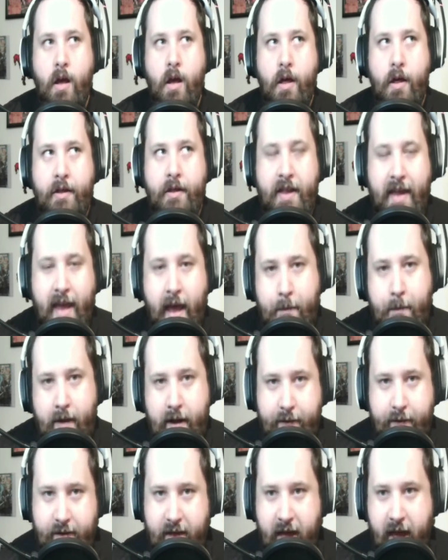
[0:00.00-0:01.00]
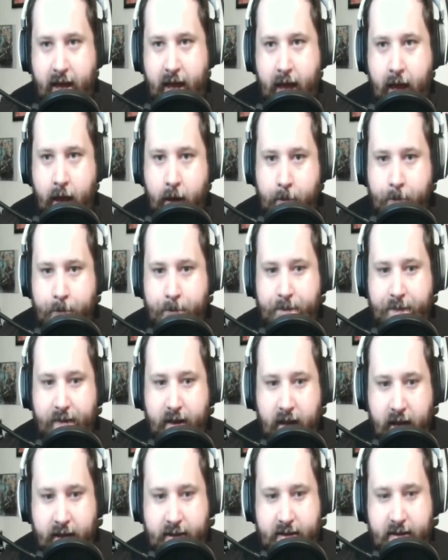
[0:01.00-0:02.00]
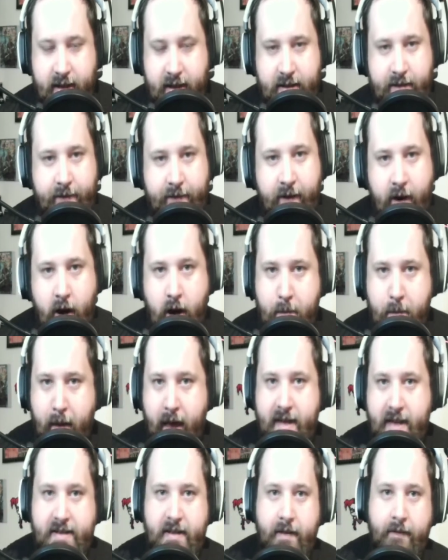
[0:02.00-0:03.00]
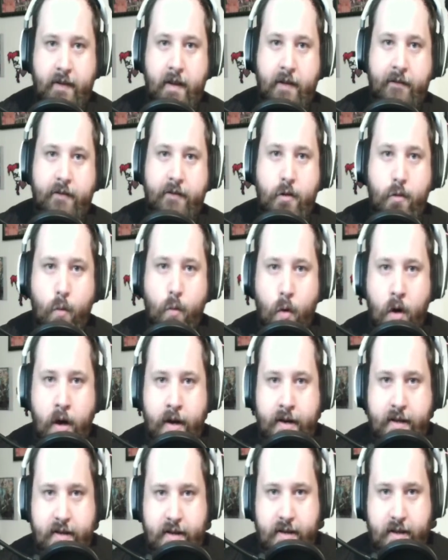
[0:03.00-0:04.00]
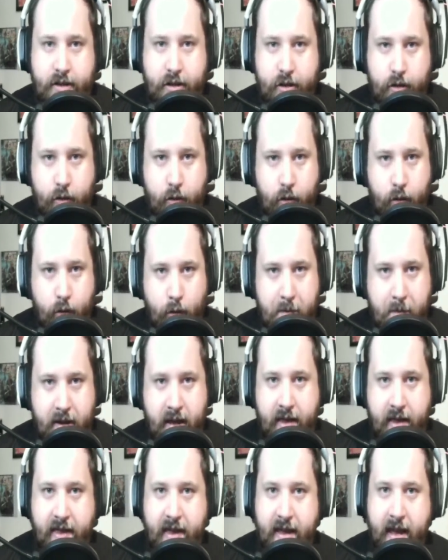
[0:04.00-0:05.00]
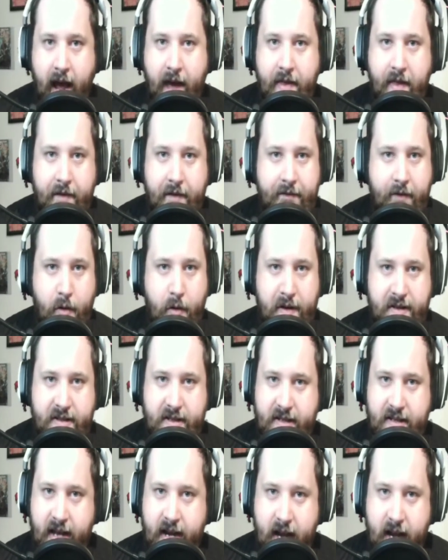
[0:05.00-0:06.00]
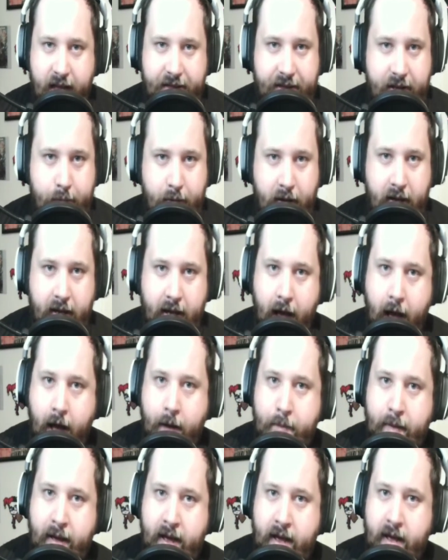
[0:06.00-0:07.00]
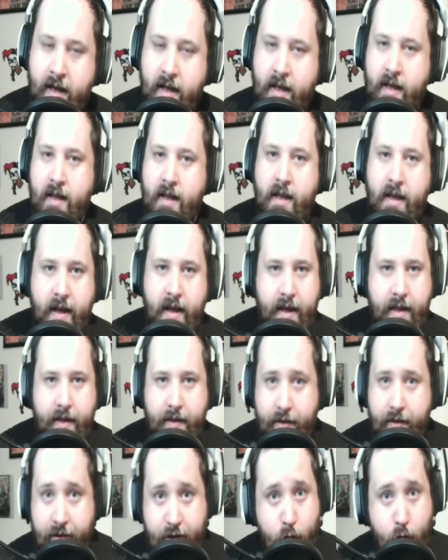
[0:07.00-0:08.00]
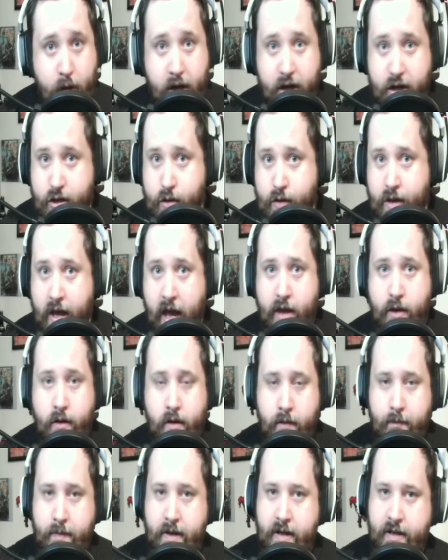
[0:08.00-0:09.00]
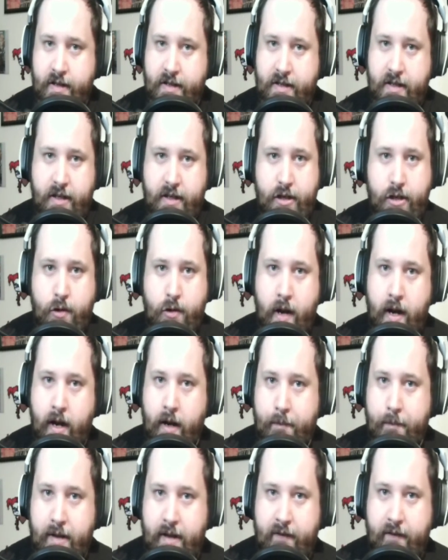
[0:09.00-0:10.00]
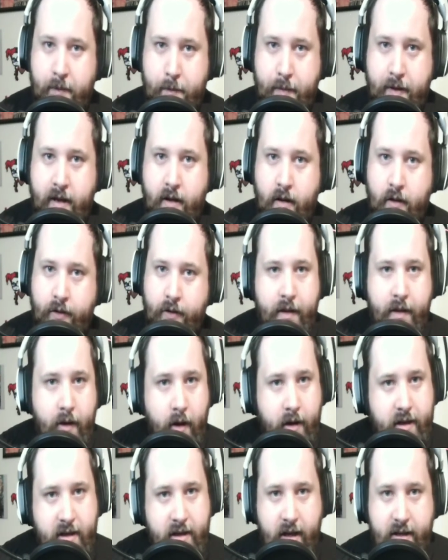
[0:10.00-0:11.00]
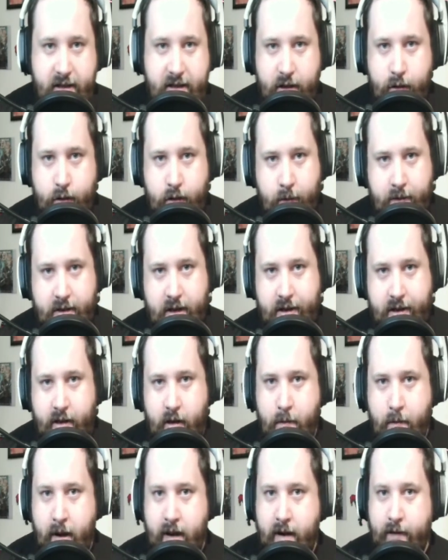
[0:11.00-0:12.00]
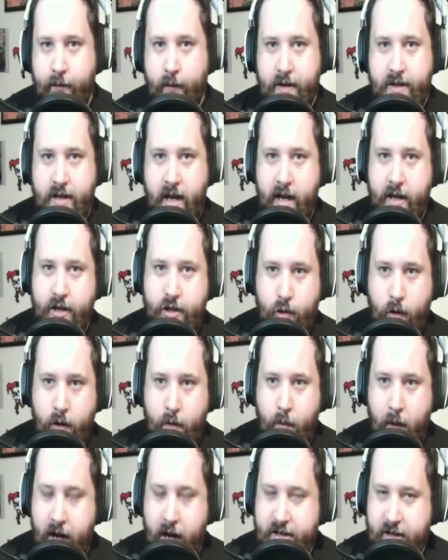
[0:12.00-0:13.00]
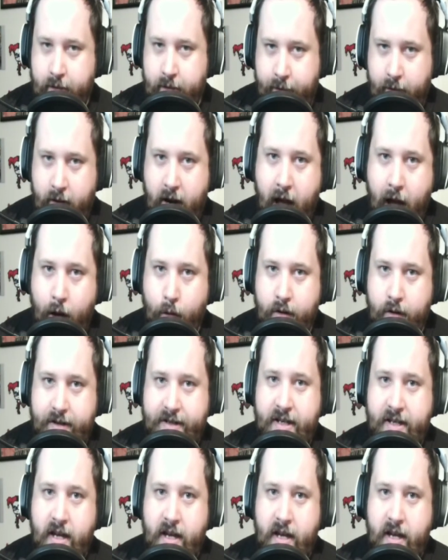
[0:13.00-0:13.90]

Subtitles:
the gameplay for that game, it's very massive. If you want to be the guy that focuses on nothing but combat, you can do that. You can be just a straight up PvPer. There are tons of YouTubers out there, many of which I enjoy watching for hours,